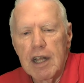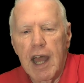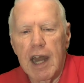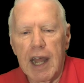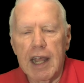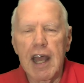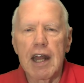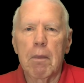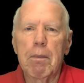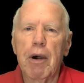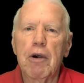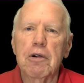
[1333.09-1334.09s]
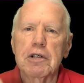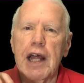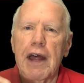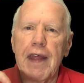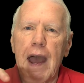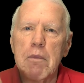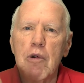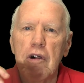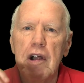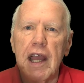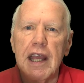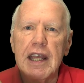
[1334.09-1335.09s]
and I kind of poked at that
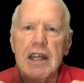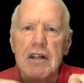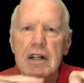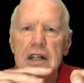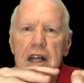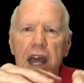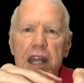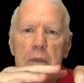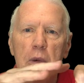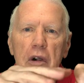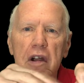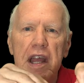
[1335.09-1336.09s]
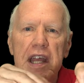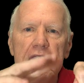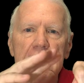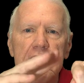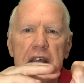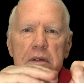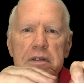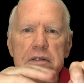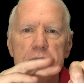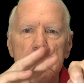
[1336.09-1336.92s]
Moray eel, and the Moray eel, he